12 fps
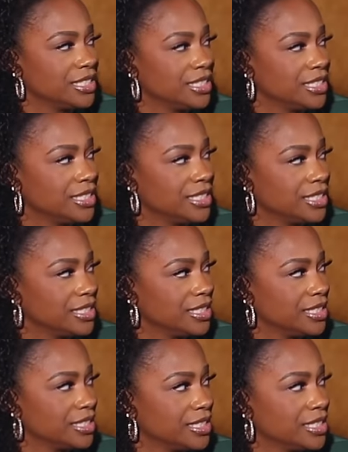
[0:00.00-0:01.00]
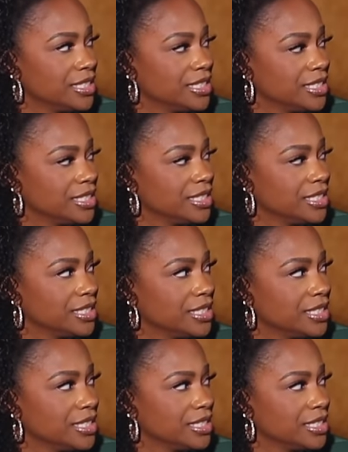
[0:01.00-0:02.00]

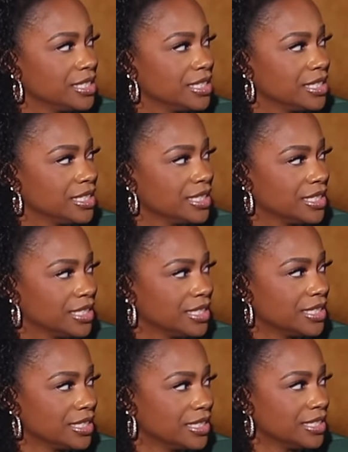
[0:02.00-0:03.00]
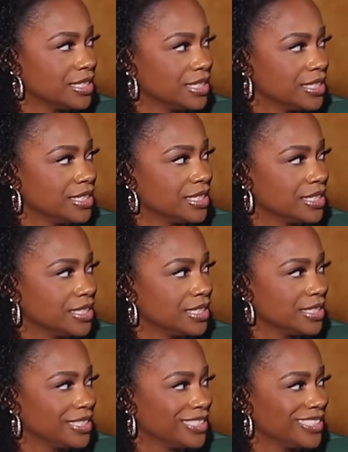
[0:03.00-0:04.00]

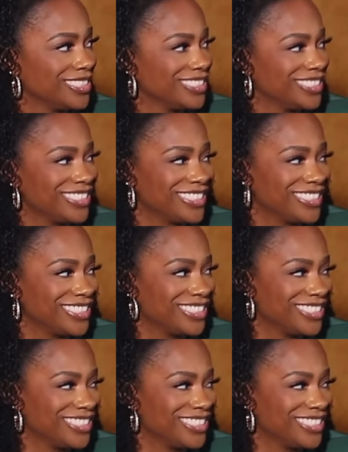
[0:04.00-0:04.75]
The person shown says nothing.